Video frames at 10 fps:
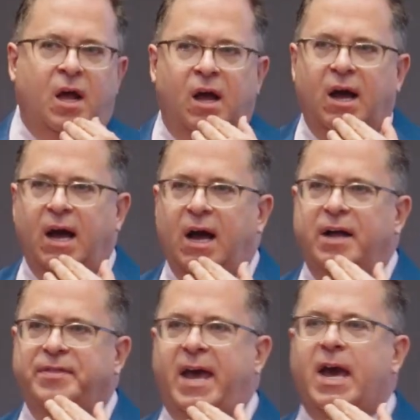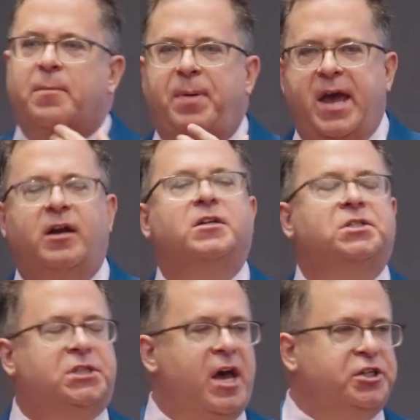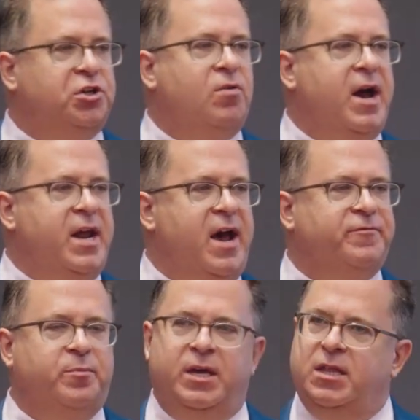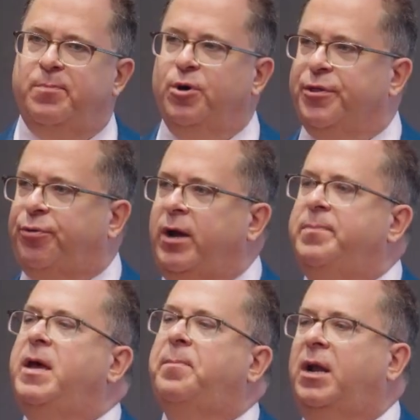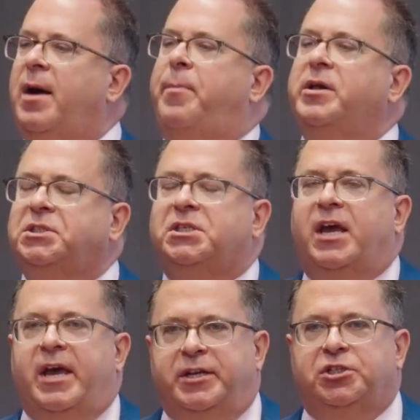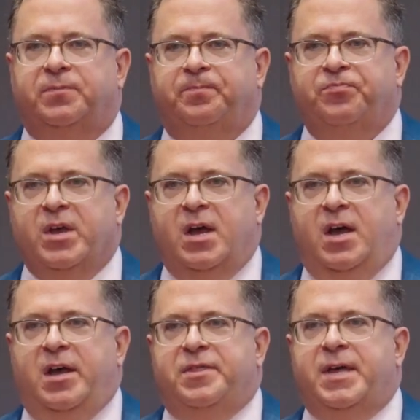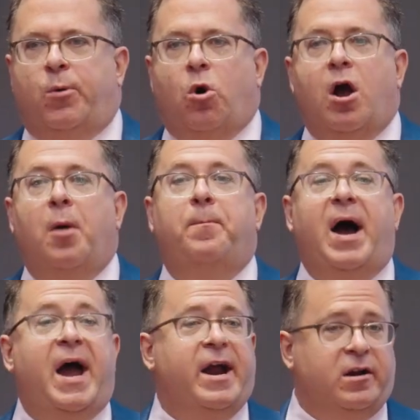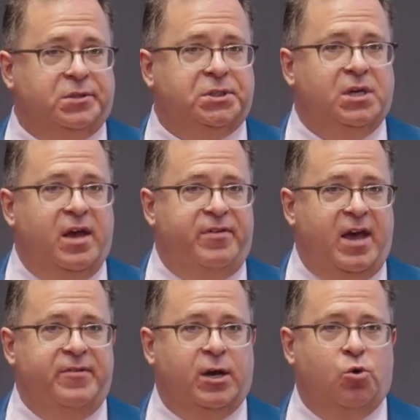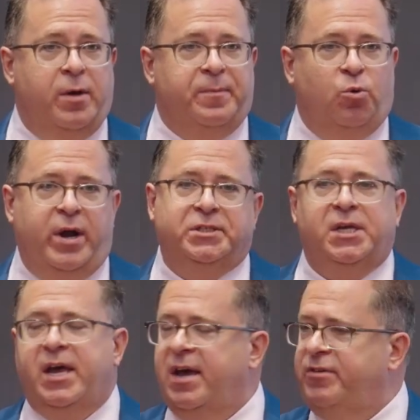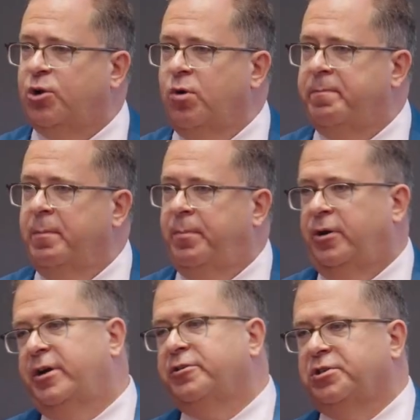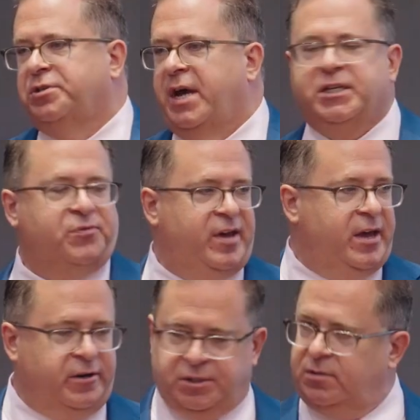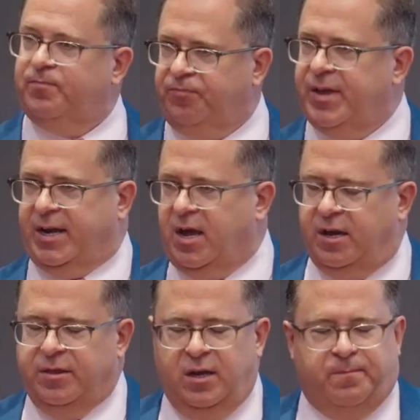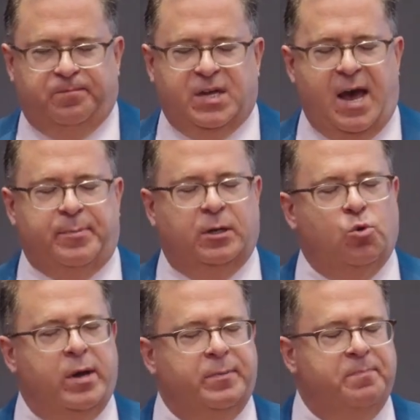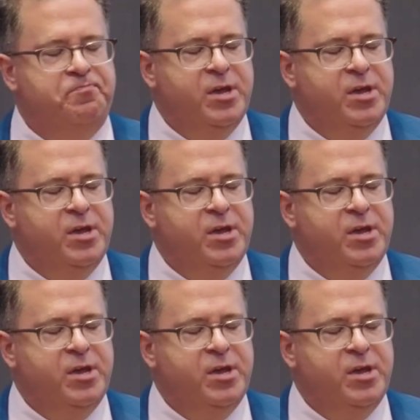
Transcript: They had a panel discussion right after me, and they put 3 people up on stage that were all buyers of heavy equipment. When I say heavy equipment, bulldozers, excavators, that kind of thing, capital equipment.